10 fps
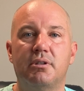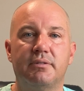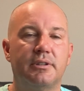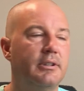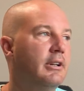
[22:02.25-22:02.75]

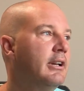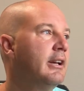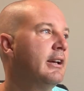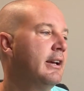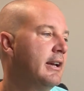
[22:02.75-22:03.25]
over.
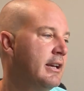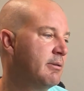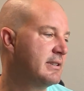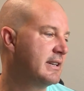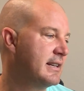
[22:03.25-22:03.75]

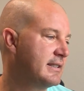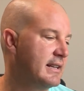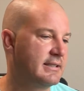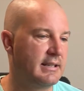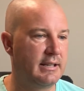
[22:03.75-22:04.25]
Anyways, guys,
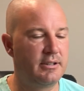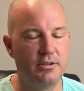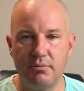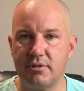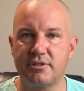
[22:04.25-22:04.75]
that's it.
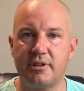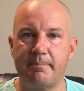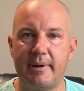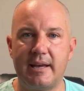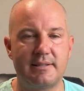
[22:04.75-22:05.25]
New ones are the
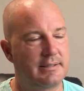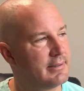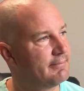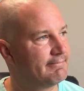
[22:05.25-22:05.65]
best.